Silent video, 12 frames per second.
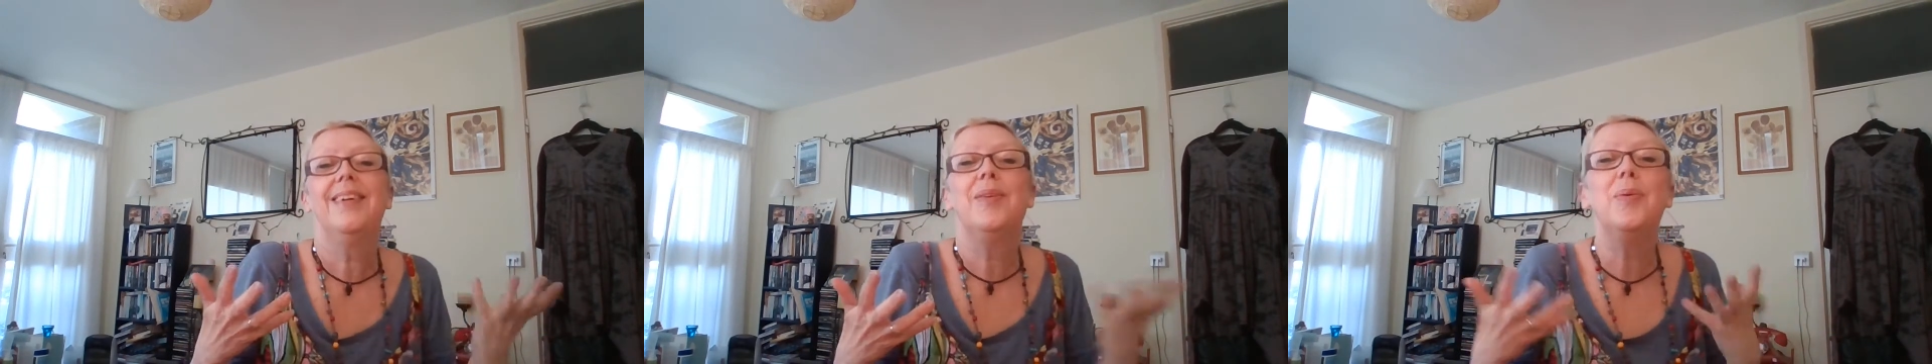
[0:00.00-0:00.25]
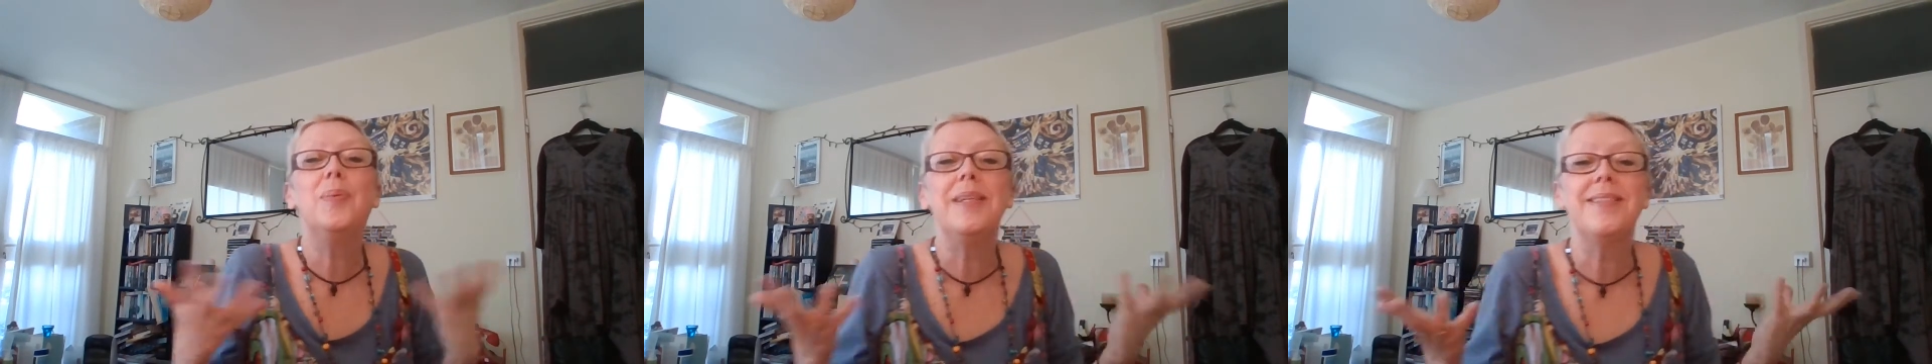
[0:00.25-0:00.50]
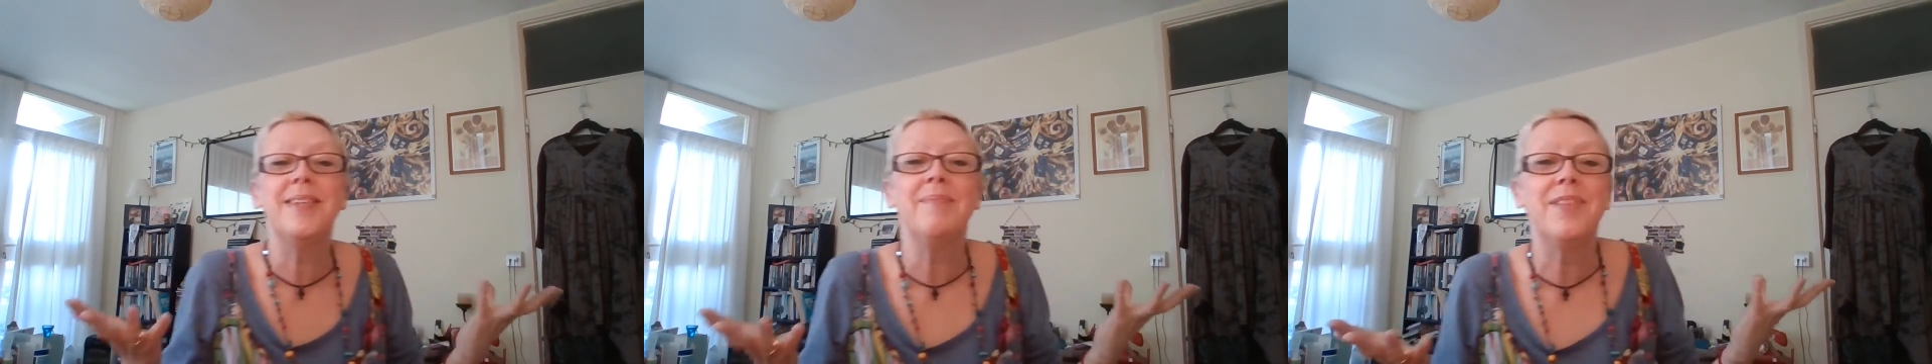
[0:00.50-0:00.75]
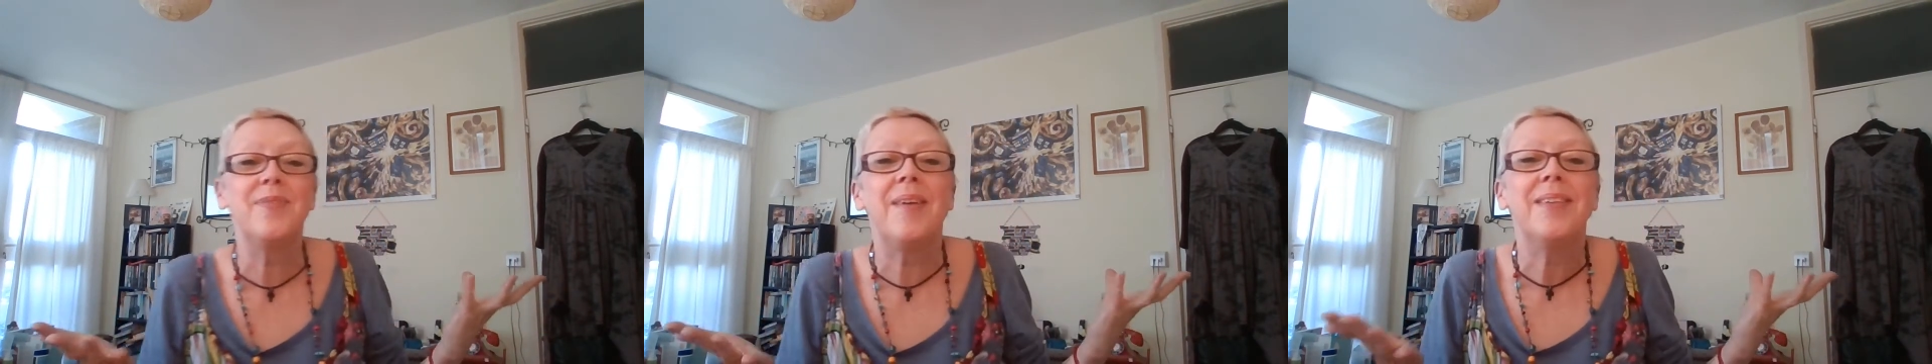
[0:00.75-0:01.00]
or wisdom
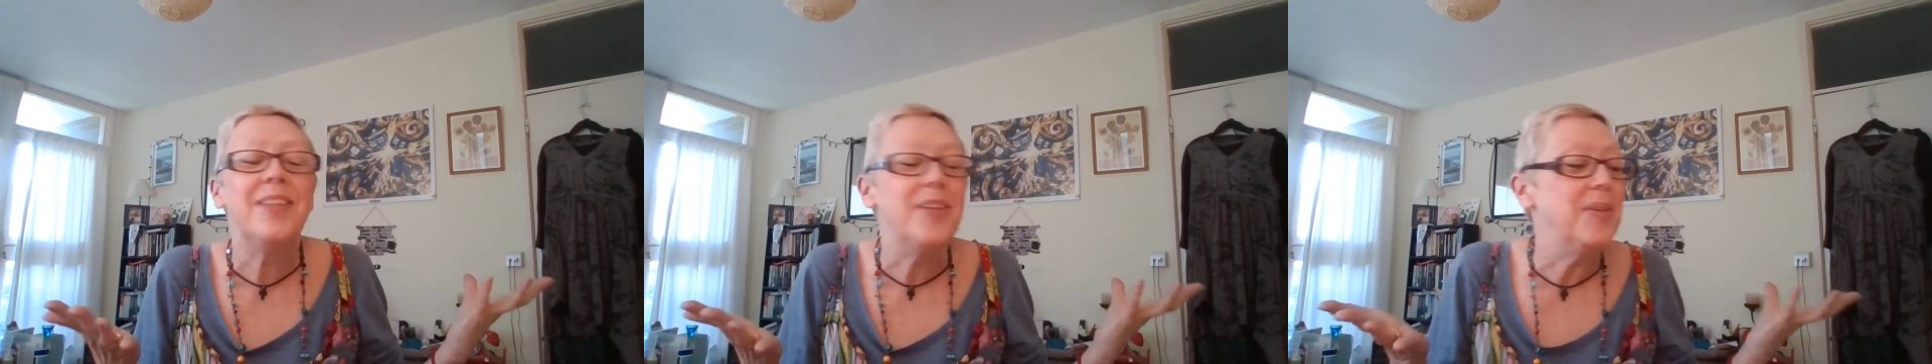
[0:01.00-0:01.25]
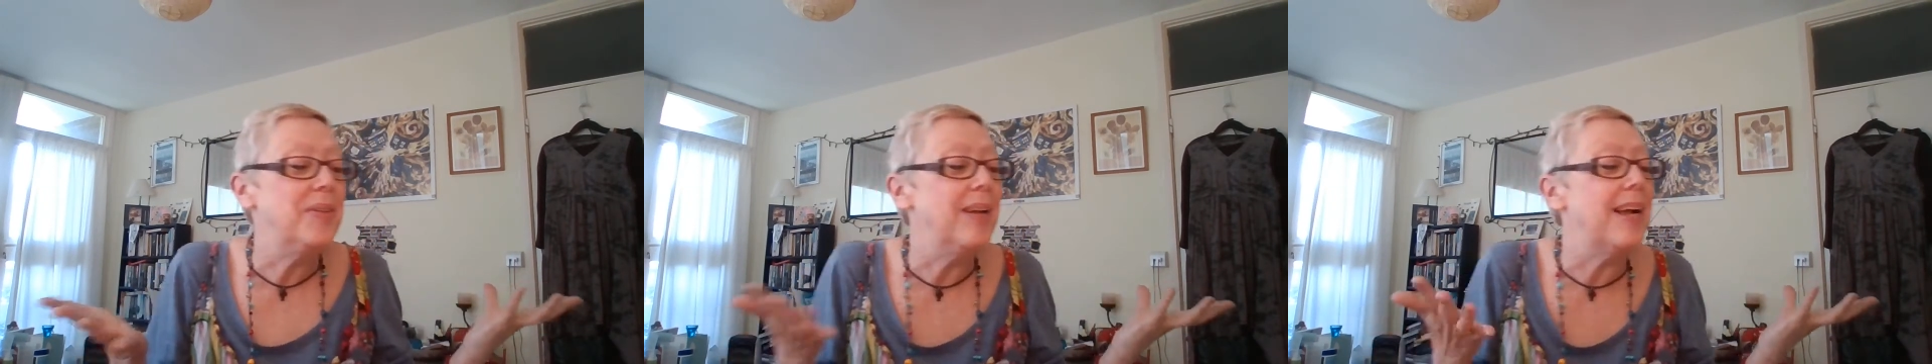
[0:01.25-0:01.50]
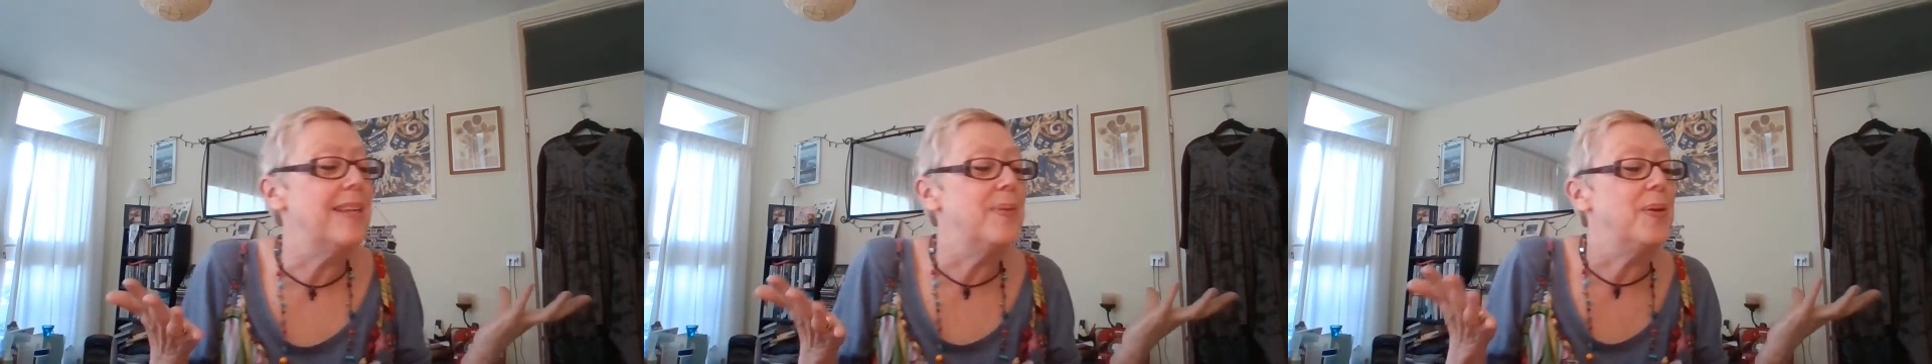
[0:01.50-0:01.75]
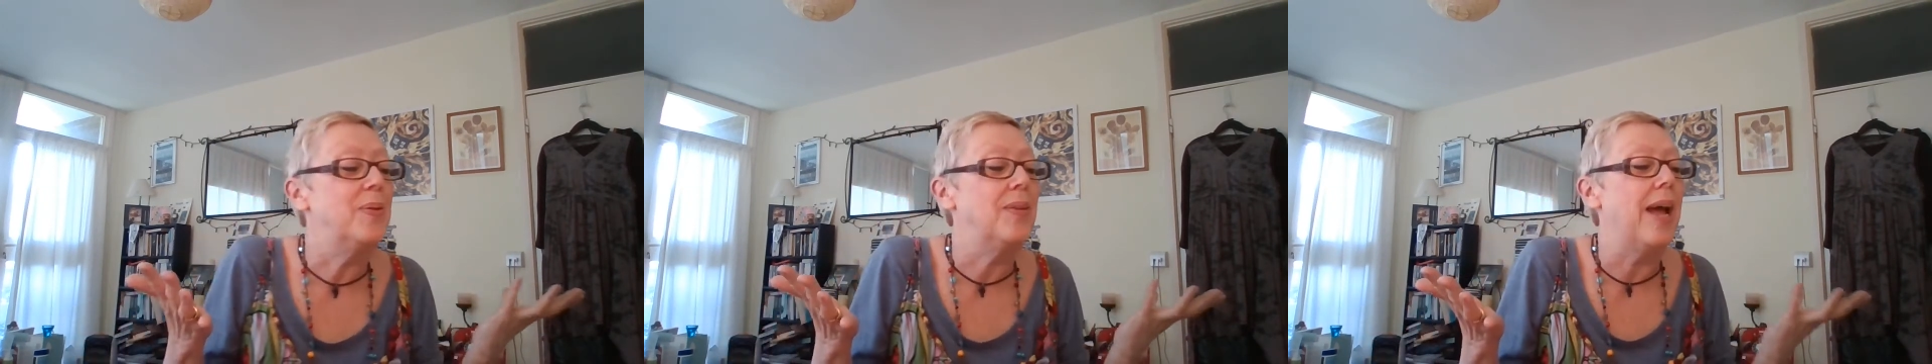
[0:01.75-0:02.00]
is found in Google, as
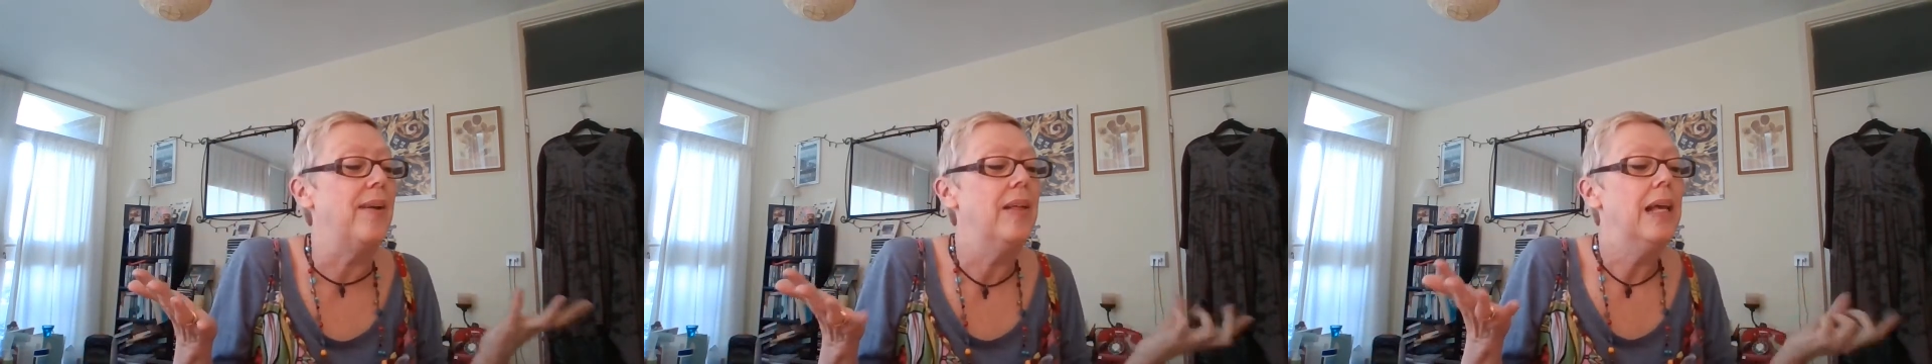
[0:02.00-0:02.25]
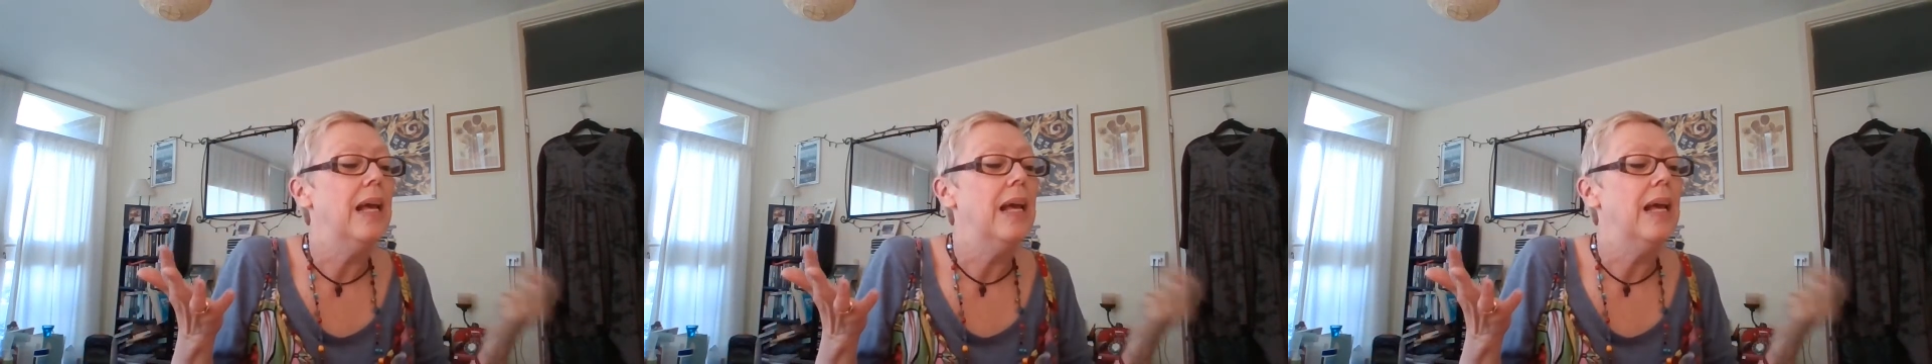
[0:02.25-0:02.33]
we all know,